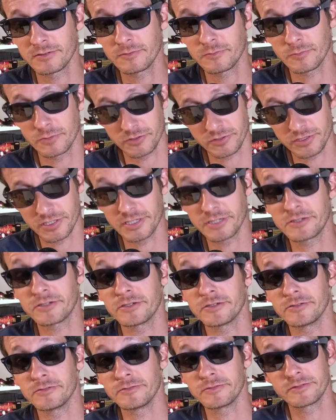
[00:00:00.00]
We'll see you
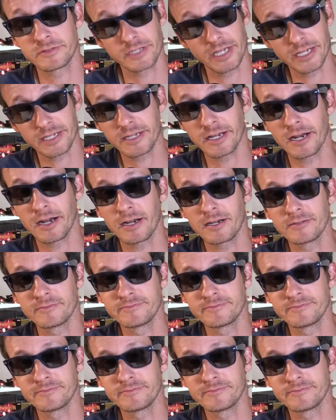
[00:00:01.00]
soon. Take care.